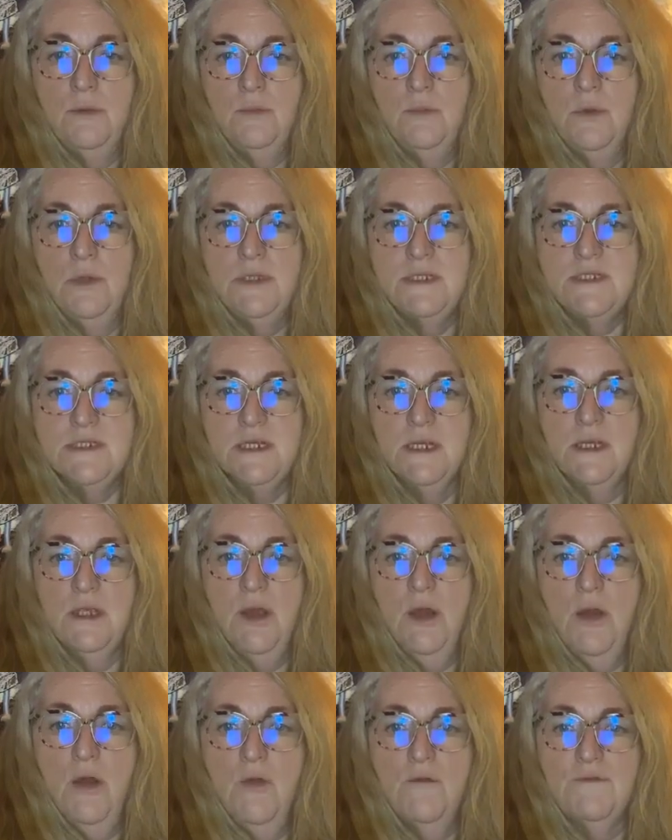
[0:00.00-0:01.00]
Wanted to
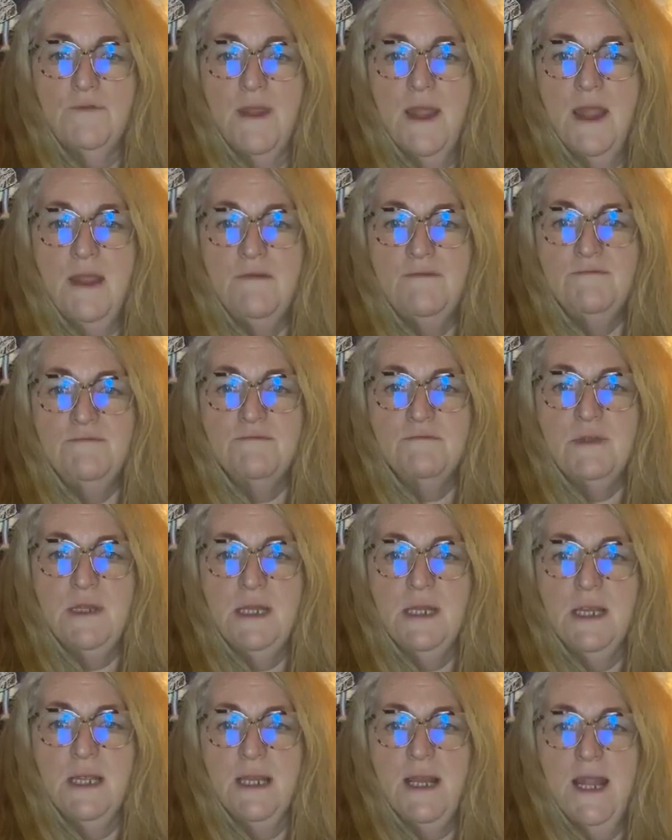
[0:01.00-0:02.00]
cut off
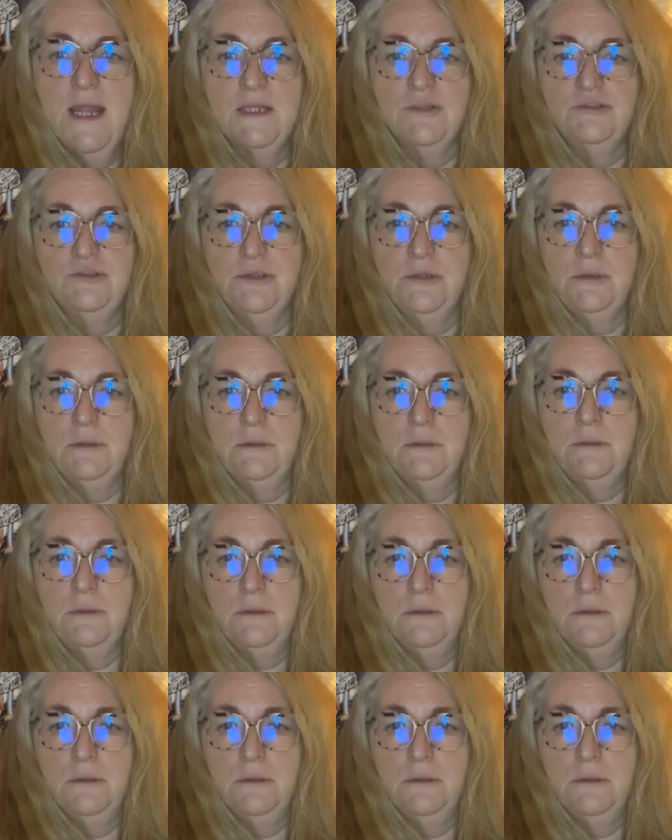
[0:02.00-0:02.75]
every connection.